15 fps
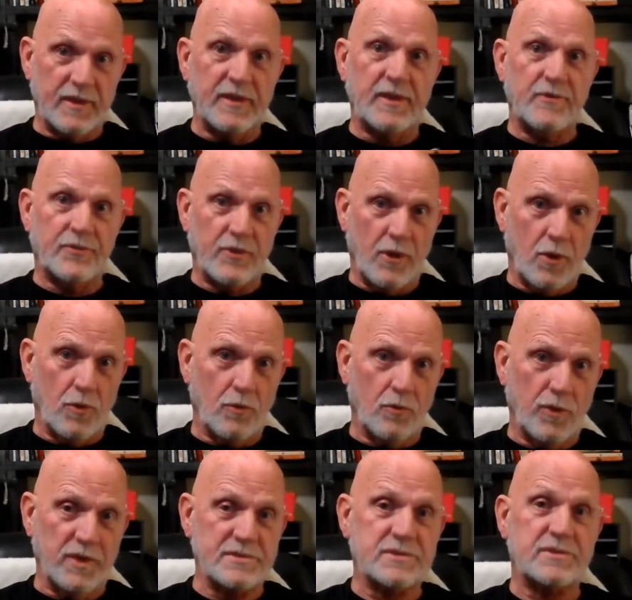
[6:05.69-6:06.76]
that he
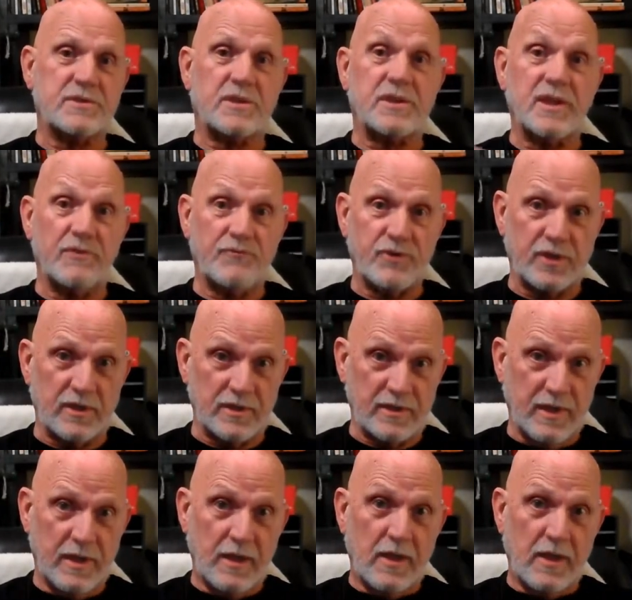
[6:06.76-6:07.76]
thought was significant.